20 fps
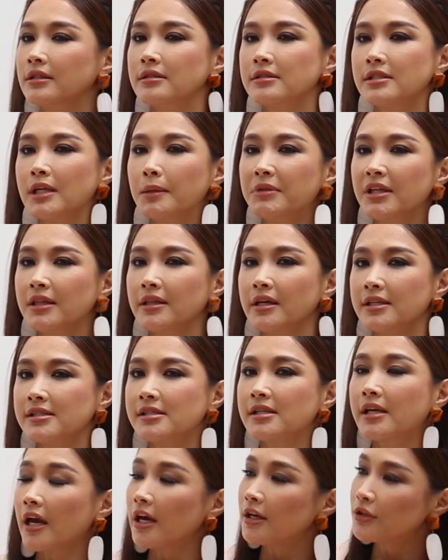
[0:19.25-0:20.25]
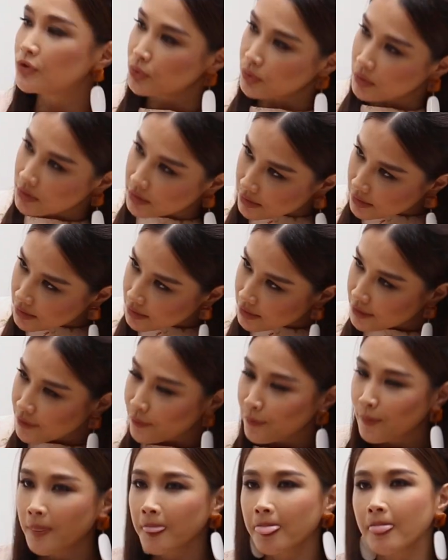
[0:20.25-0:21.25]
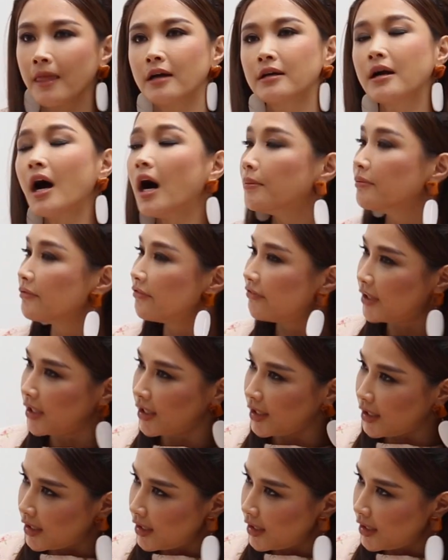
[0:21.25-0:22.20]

Something that is casual, comfy.